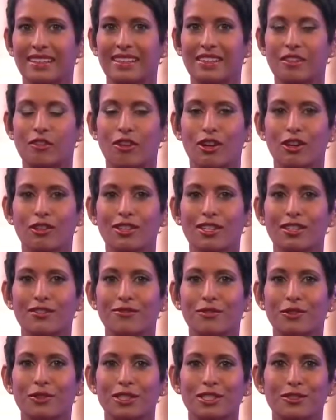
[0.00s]
Croaky
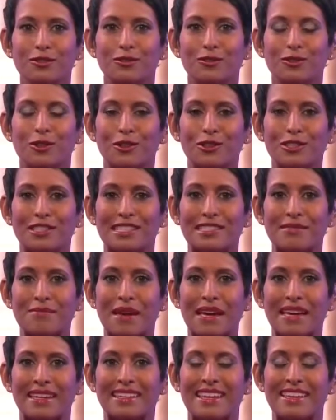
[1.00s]
voice or not, as a
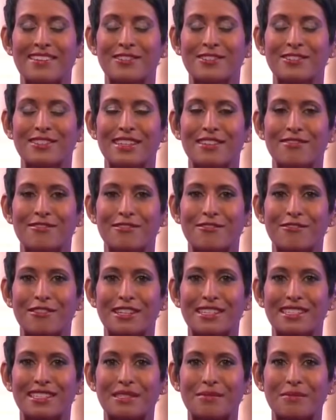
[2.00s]
man who's never
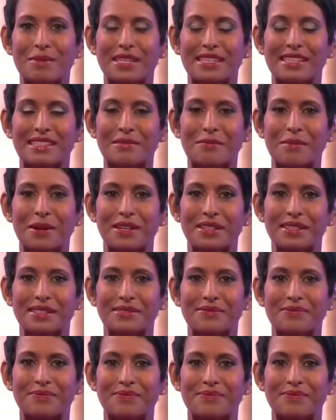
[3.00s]
afraid to speak his mind.